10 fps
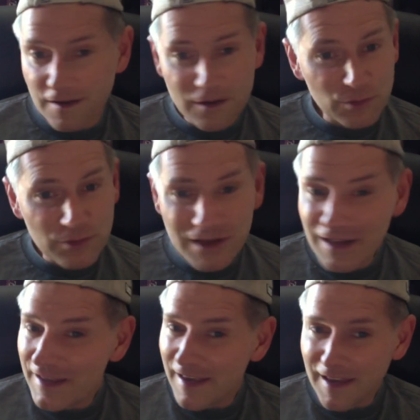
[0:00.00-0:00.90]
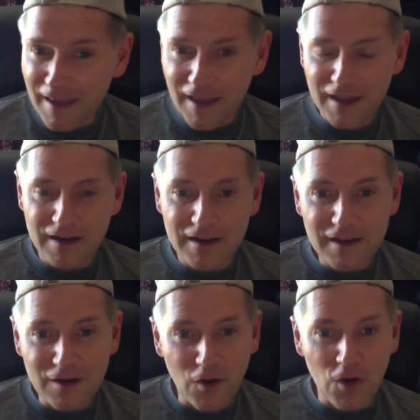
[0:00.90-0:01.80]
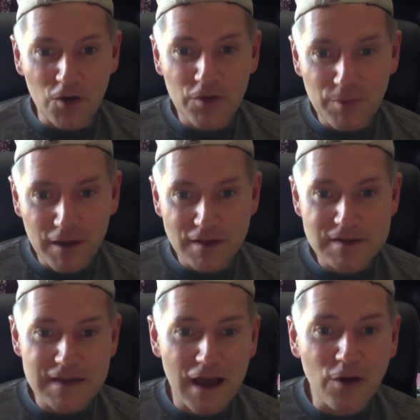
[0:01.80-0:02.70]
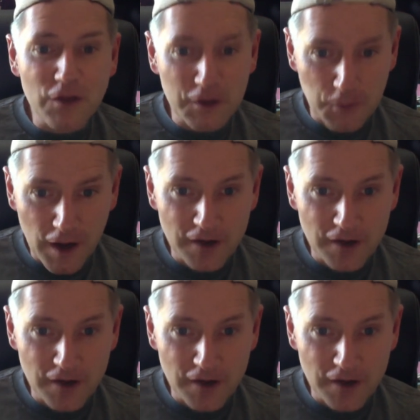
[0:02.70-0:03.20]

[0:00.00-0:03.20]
It really, again, it all depends how they ride